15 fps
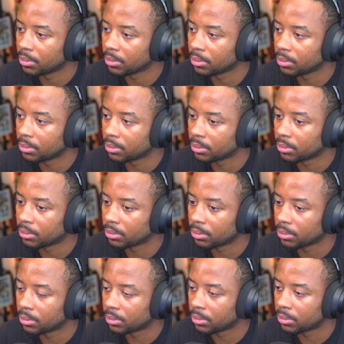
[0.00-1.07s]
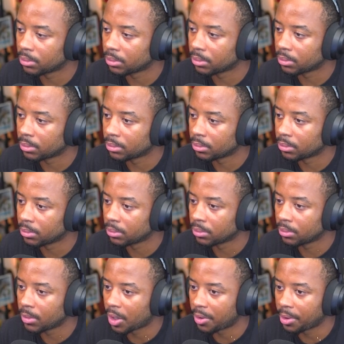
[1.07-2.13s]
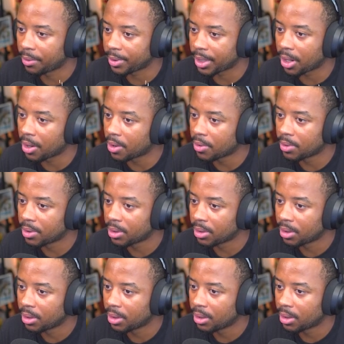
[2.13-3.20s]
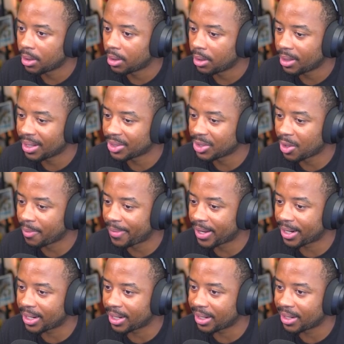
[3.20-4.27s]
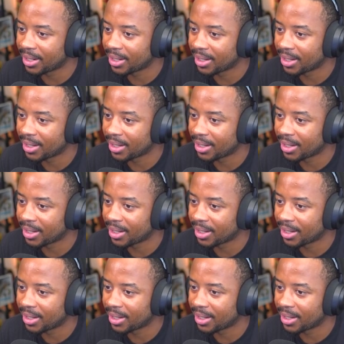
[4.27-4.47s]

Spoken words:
Oh, there we go. Look at this little buddy.